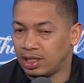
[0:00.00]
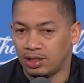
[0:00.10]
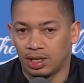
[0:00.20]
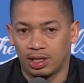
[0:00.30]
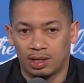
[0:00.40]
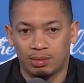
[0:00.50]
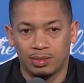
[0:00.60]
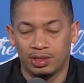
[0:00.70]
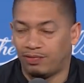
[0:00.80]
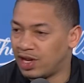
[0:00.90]
He's going to
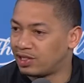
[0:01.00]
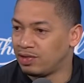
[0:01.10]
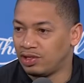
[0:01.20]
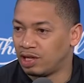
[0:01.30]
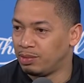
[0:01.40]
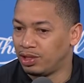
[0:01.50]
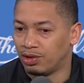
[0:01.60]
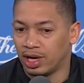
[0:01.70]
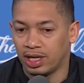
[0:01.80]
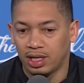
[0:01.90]
defensively, he's going to be
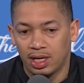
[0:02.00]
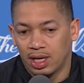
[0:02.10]
great.